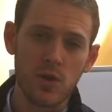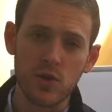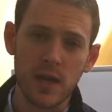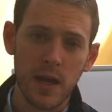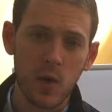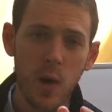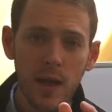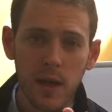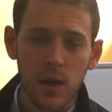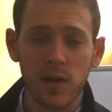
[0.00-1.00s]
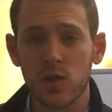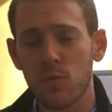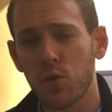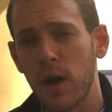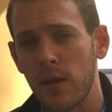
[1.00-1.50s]
And your takeaway here, as you
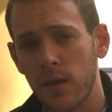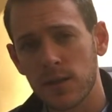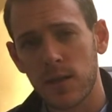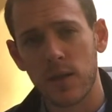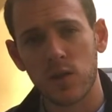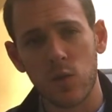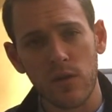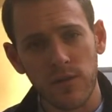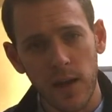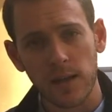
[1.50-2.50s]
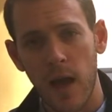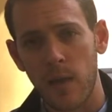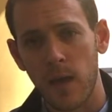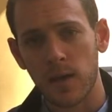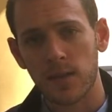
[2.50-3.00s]
pray this and as you reflect
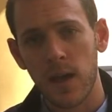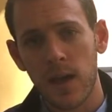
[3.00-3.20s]
on this,